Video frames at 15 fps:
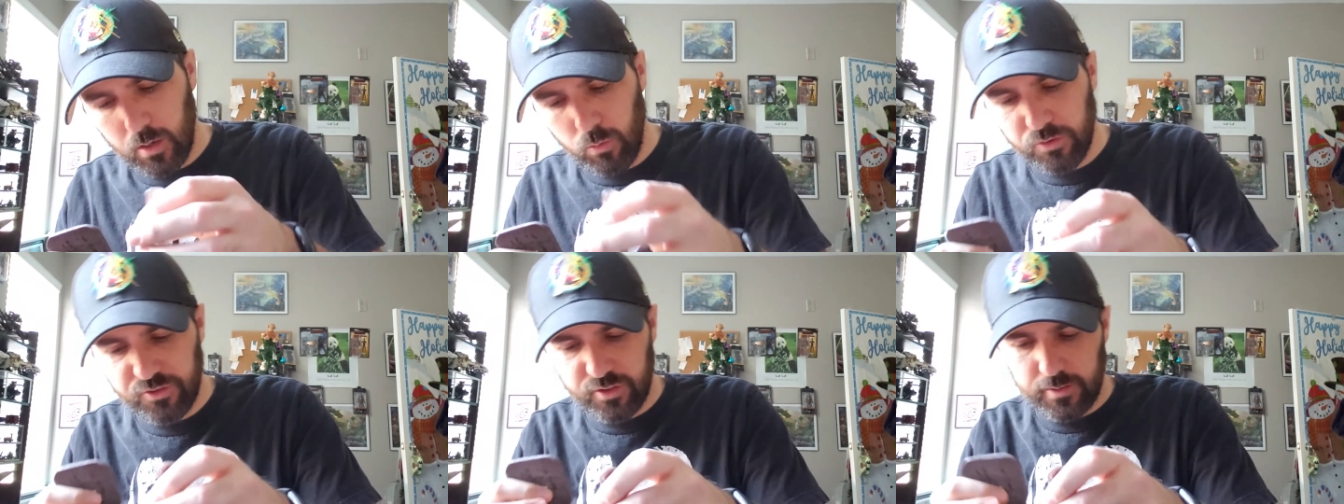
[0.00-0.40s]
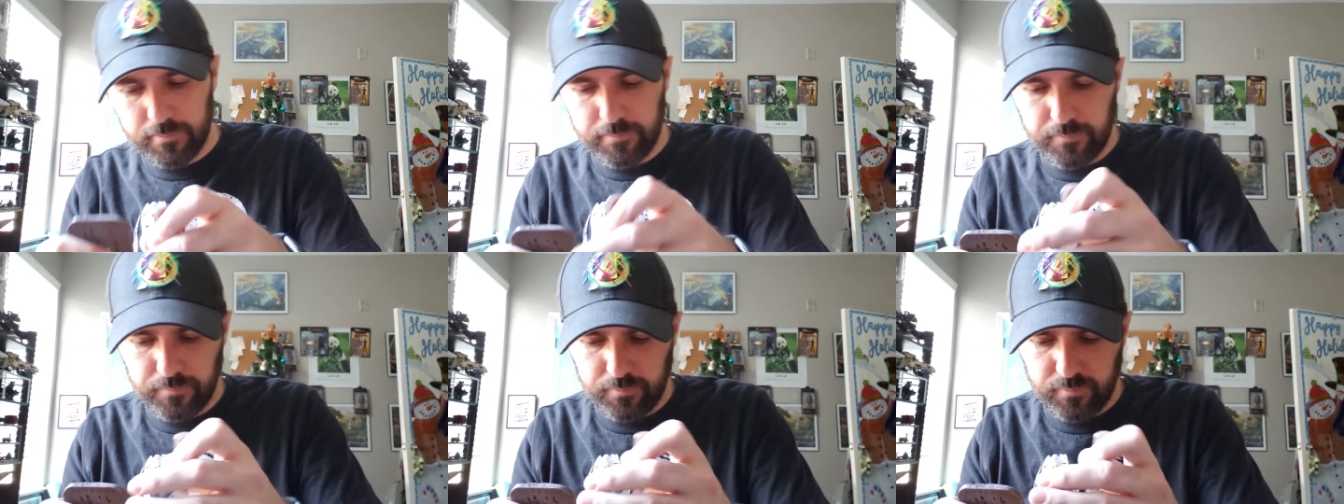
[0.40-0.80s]
We'll see.
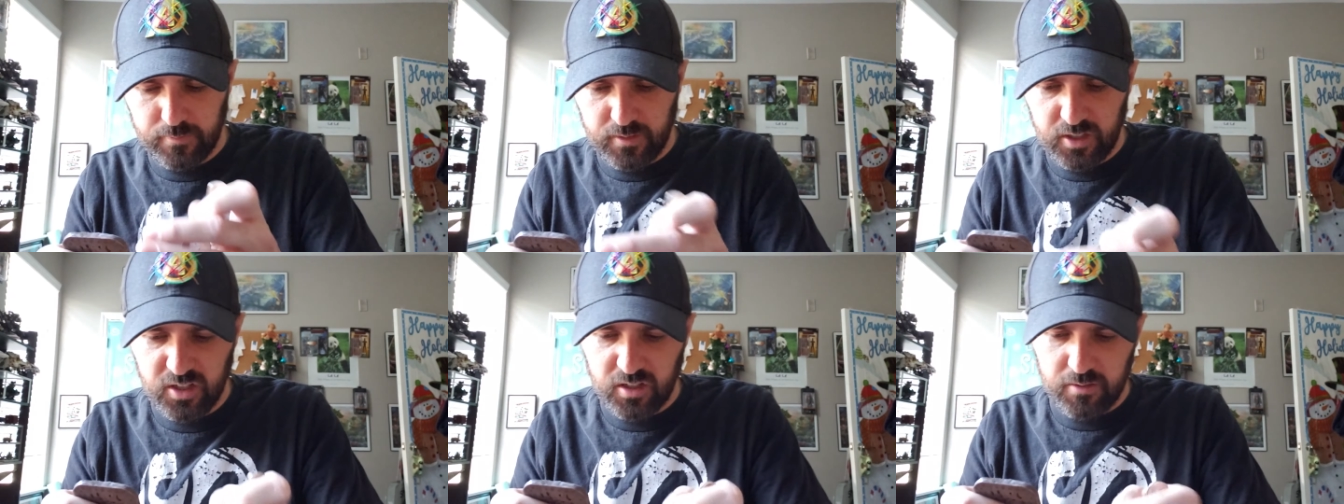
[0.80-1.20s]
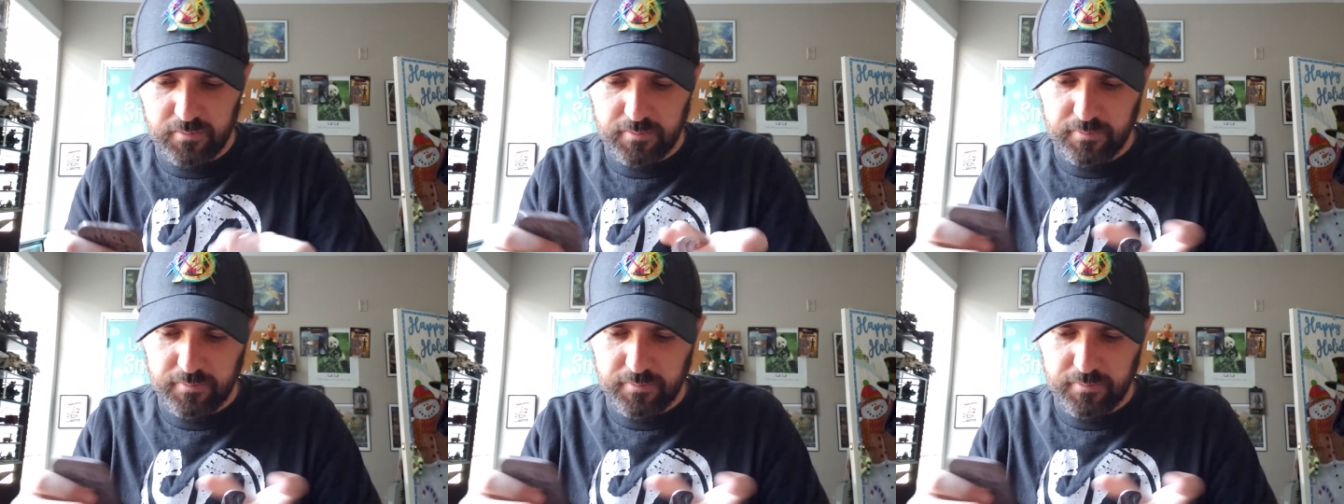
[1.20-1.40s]
So